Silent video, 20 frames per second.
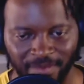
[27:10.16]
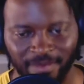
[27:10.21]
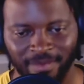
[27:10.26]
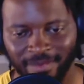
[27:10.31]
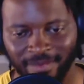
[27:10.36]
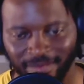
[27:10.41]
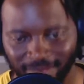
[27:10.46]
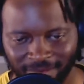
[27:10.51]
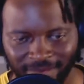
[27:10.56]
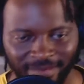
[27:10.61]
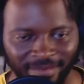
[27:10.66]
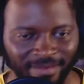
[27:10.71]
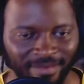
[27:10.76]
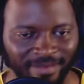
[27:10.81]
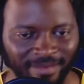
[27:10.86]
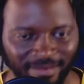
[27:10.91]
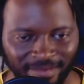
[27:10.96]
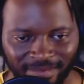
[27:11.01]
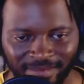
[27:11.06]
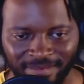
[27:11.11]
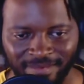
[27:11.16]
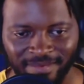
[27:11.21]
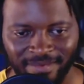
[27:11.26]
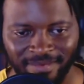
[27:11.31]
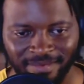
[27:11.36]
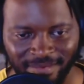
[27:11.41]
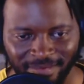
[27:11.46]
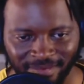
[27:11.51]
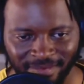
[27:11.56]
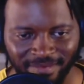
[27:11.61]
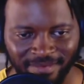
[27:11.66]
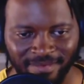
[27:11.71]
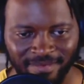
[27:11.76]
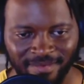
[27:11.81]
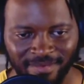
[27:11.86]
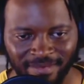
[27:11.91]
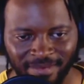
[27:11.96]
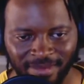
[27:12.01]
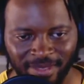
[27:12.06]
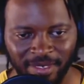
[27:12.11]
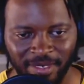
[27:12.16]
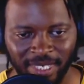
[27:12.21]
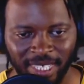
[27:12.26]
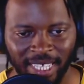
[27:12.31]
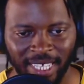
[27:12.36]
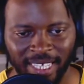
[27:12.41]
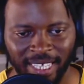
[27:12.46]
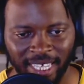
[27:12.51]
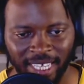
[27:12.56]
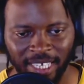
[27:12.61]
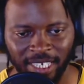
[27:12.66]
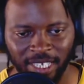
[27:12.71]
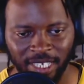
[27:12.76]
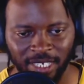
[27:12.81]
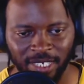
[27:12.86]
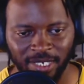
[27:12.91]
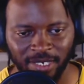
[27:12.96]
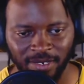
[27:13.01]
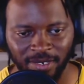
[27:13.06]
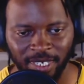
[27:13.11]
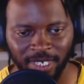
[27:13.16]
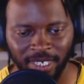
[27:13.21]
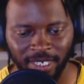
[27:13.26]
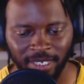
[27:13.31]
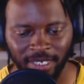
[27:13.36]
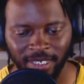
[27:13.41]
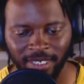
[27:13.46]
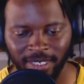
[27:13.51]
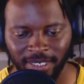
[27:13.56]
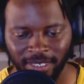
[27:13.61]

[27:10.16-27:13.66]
till I'm dead. I quit the music industry.